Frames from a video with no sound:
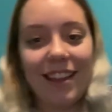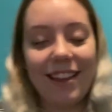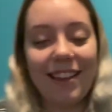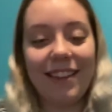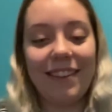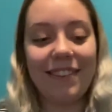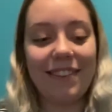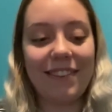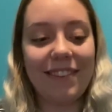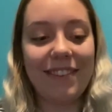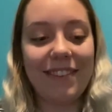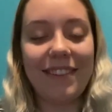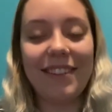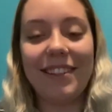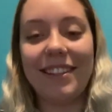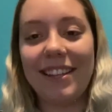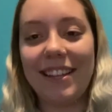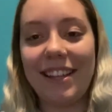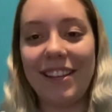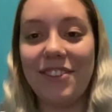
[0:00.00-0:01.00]
is
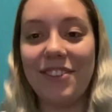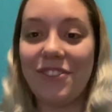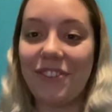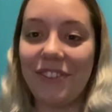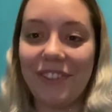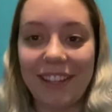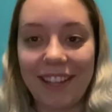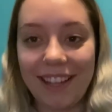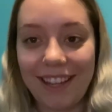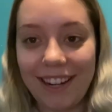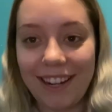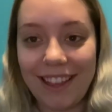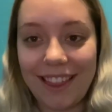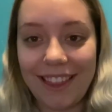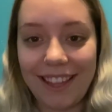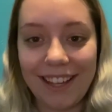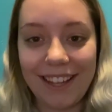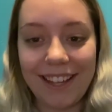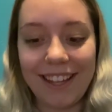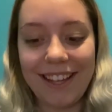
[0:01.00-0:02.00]
enjoying it, I
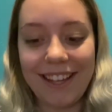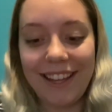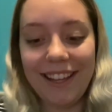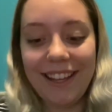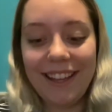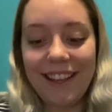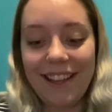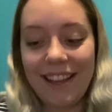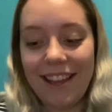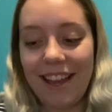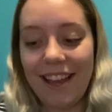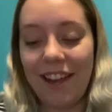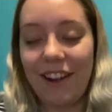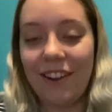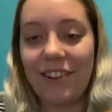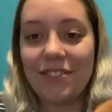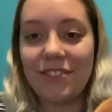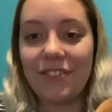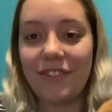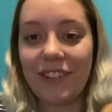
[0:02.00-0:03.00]
think, and
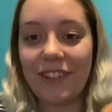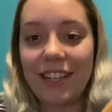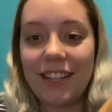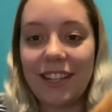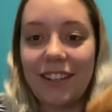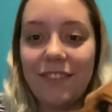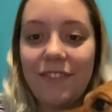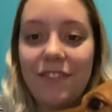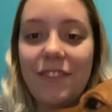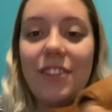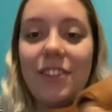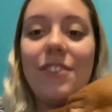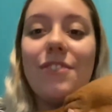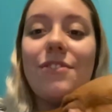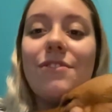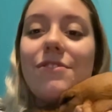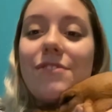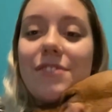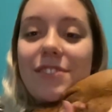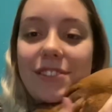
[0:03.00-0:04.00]
also very
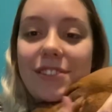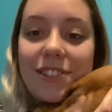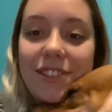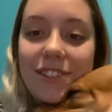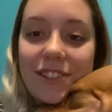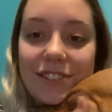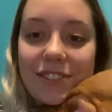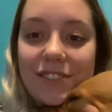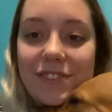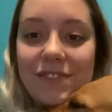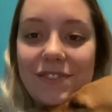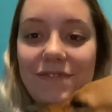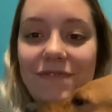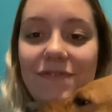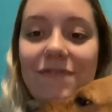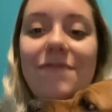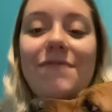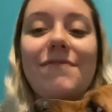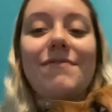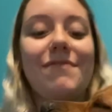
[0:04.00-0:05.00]
confused. So
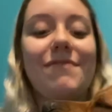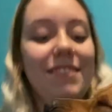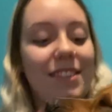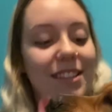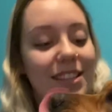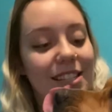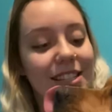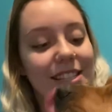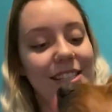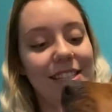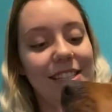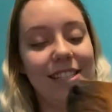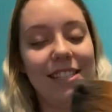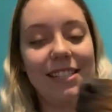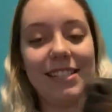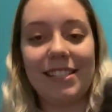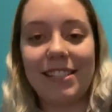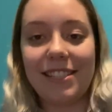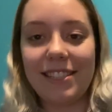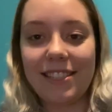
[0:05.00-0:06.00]

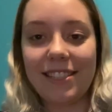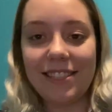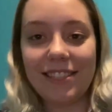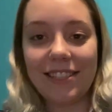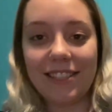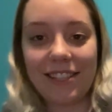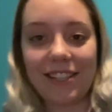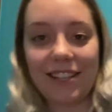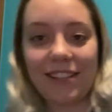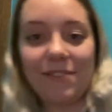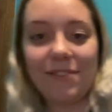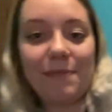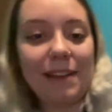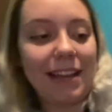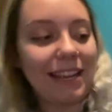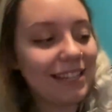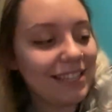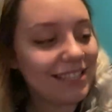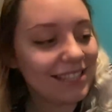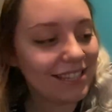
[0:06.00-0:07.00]
yeah, go
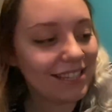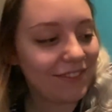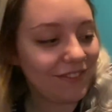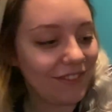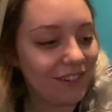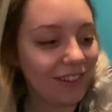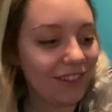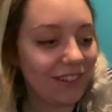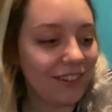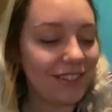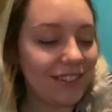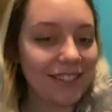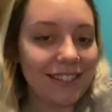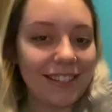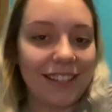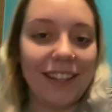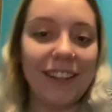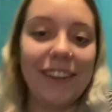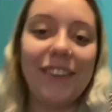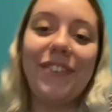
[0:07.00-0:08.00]
back to sniffing all your
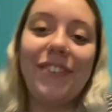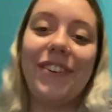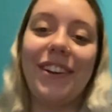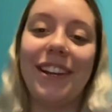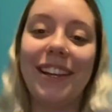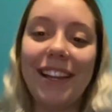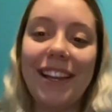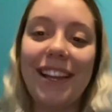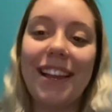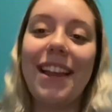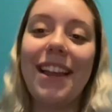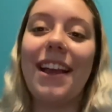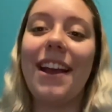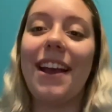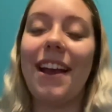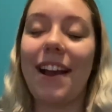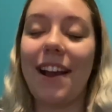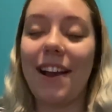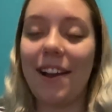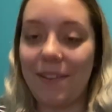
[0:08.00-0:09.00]
stuff.
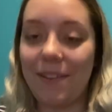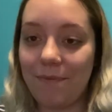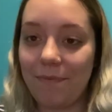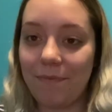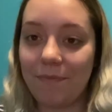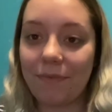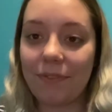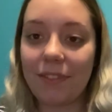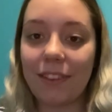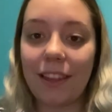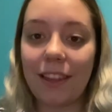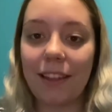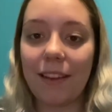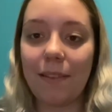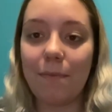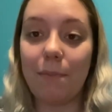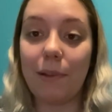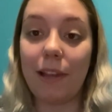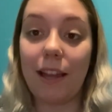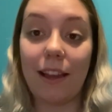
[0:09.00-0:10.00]

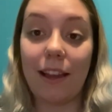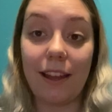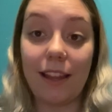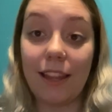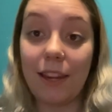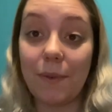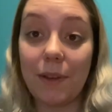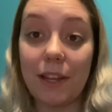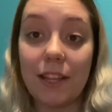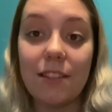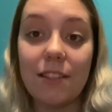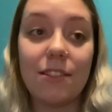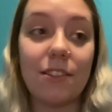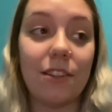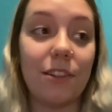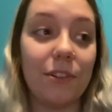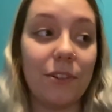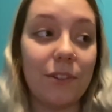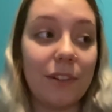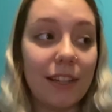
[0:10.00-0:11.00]
But yeah, anyways,
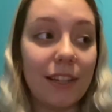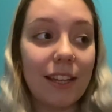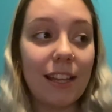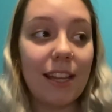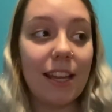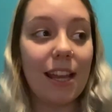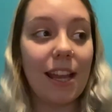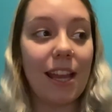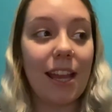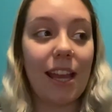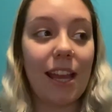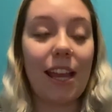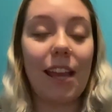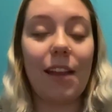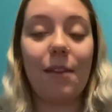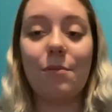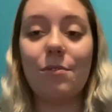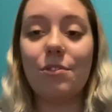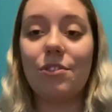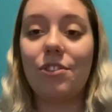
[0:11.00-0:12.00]
so
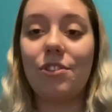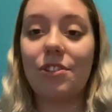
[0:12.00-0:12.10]
it was